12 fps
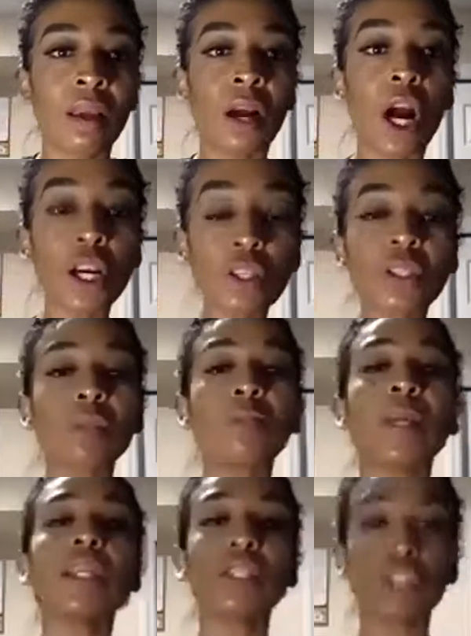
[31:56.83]
are you
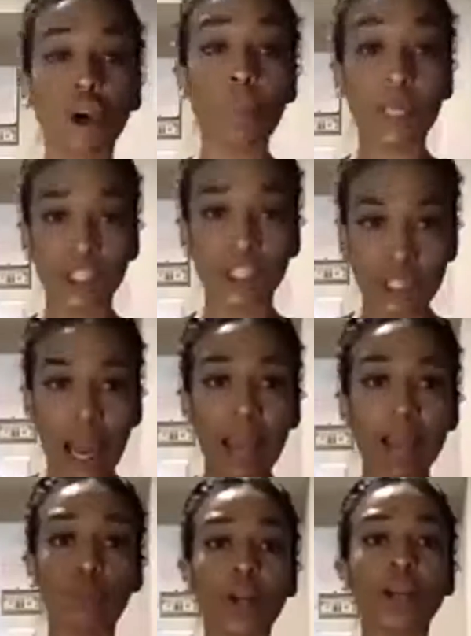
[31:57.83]
spending so much
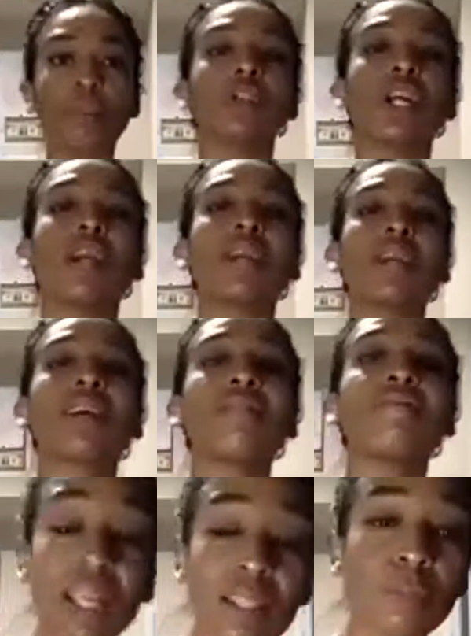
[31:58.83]
time worried about trying to
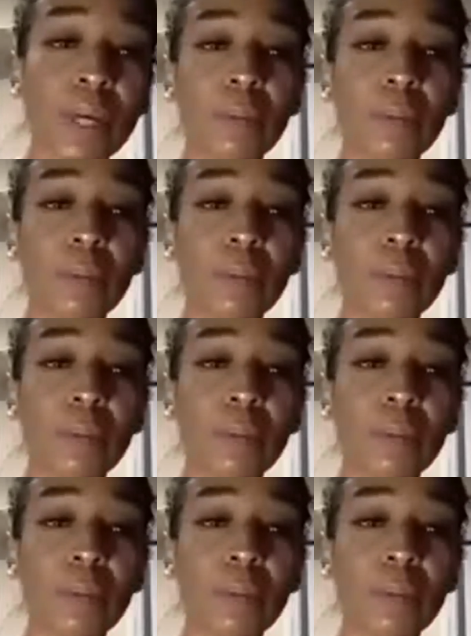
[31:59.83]
convince